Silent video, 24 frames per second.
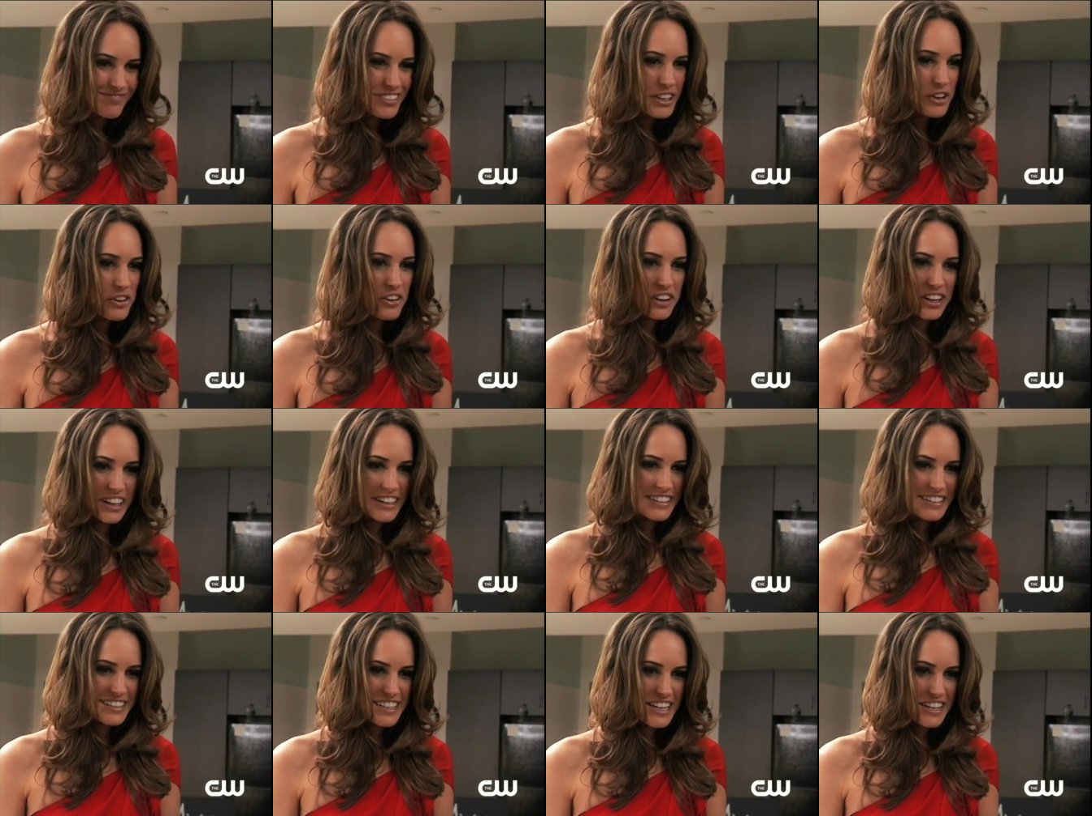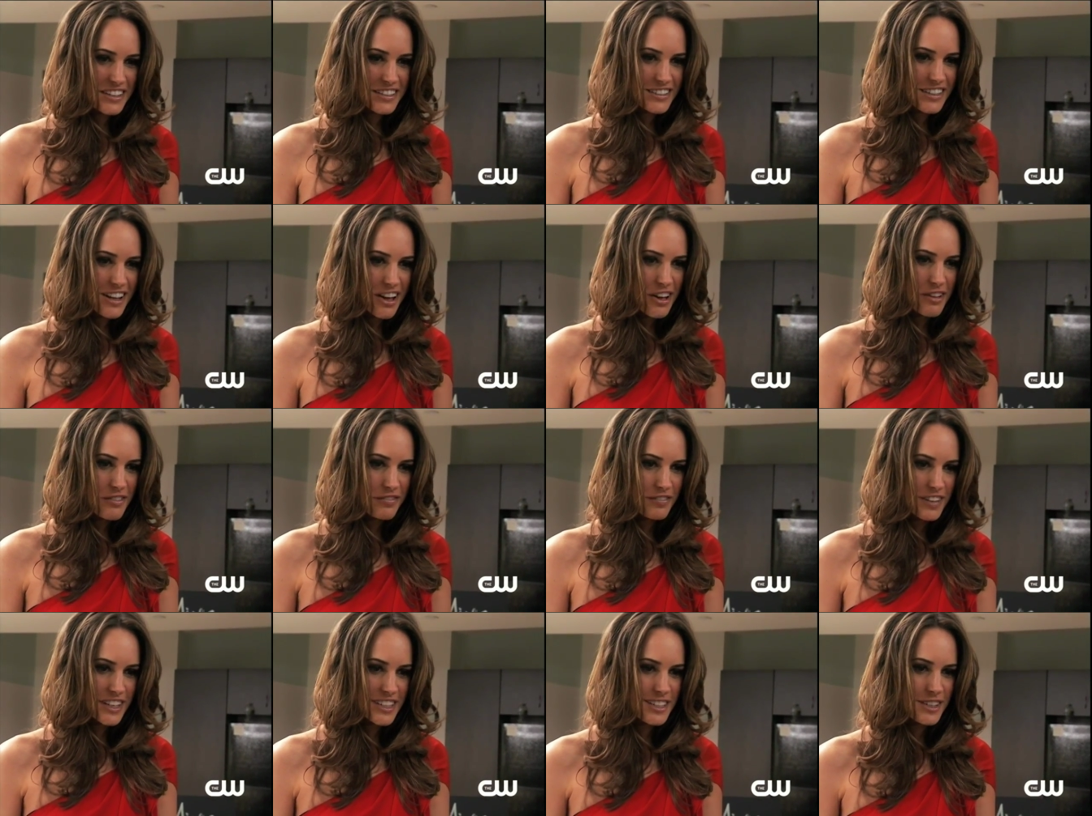You're not going to see
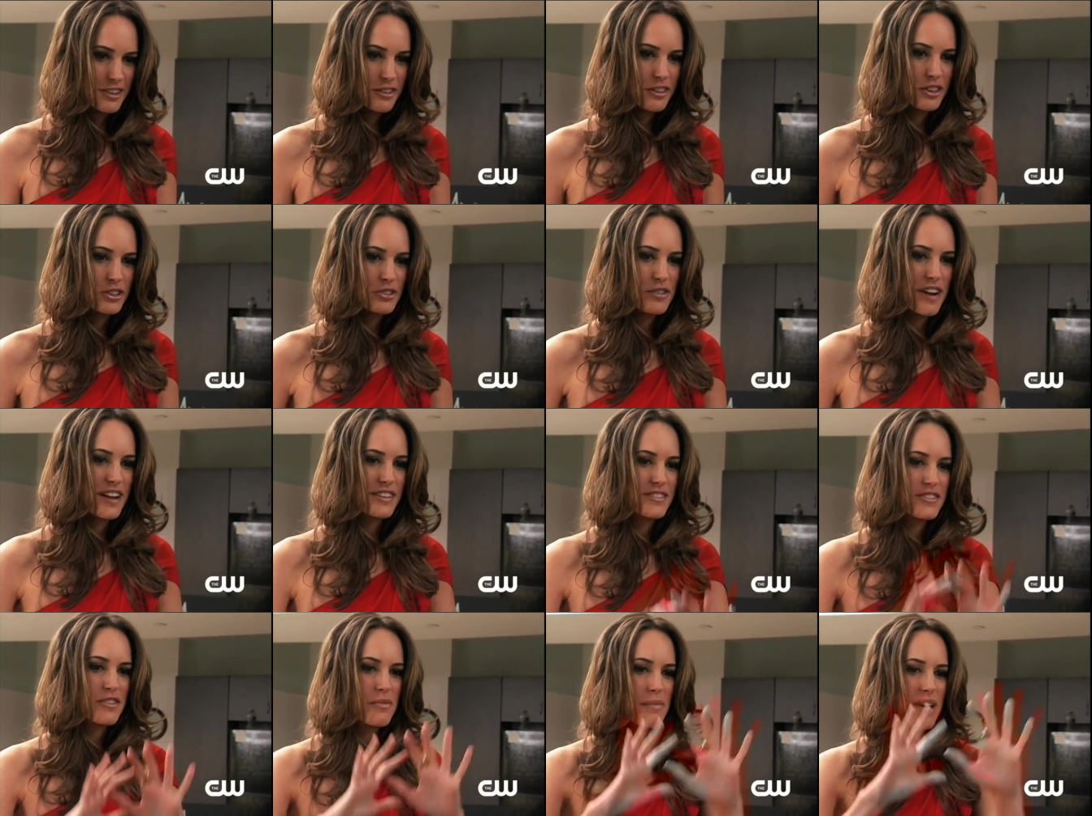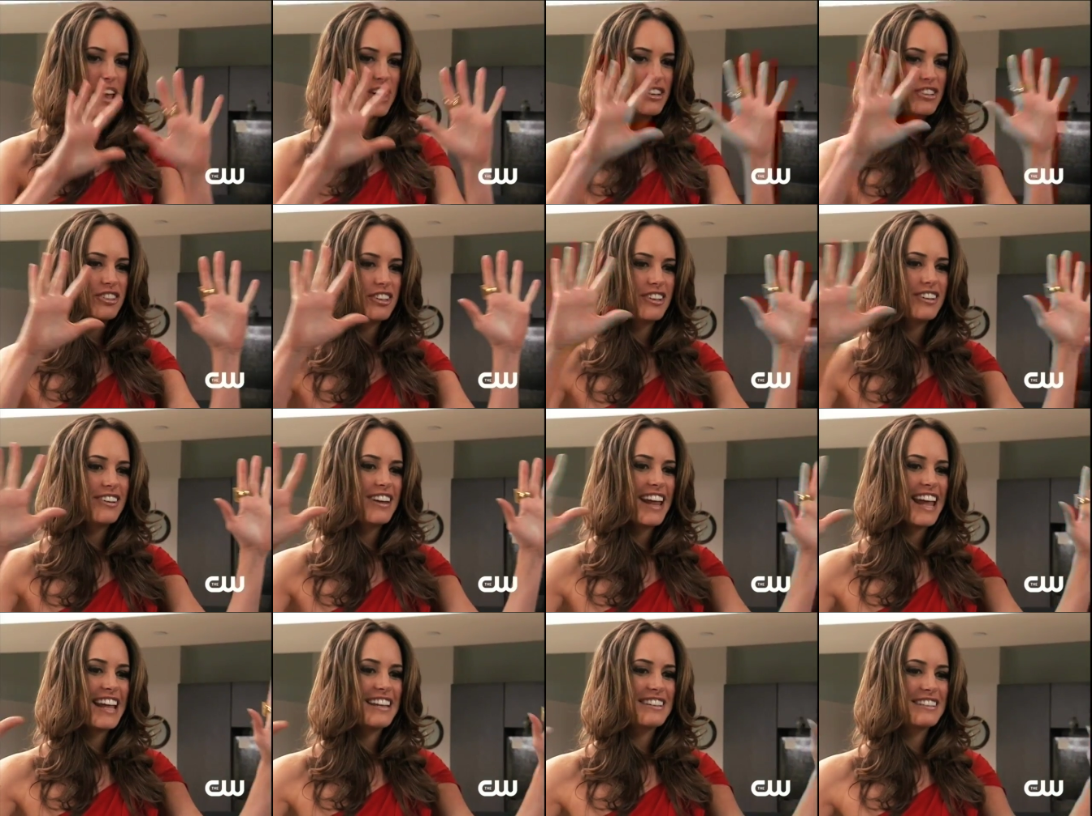yourself until the
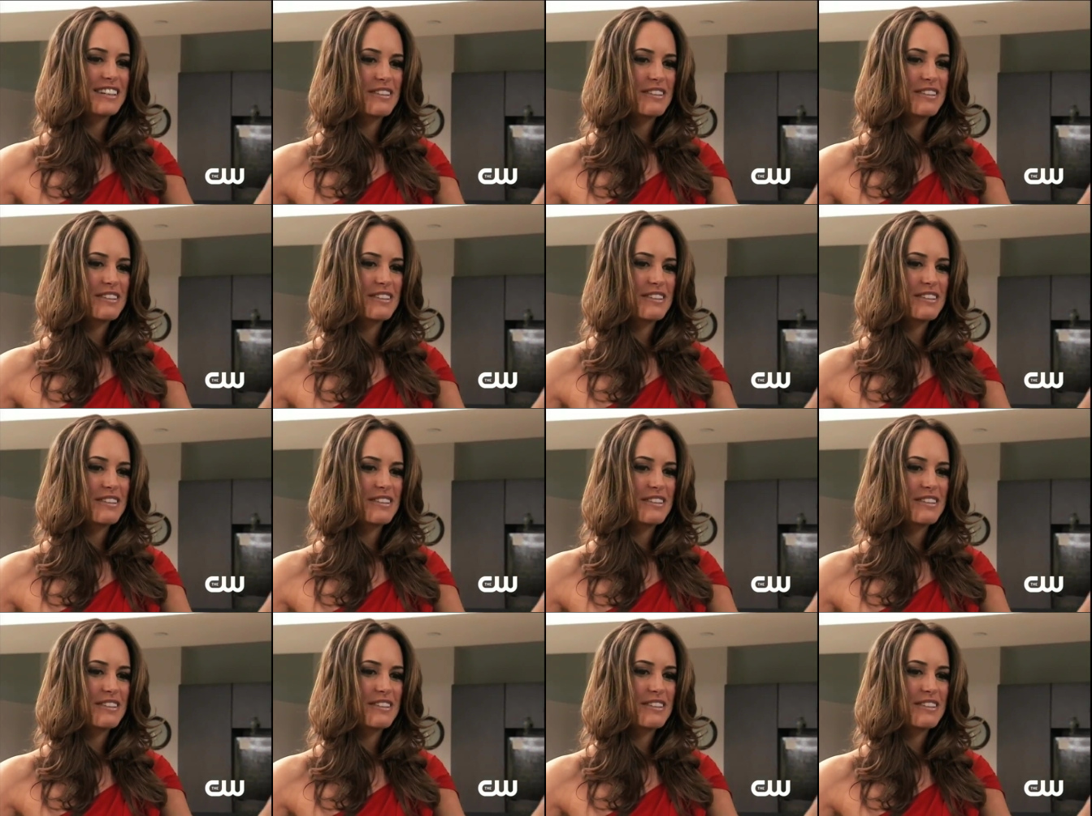transformation is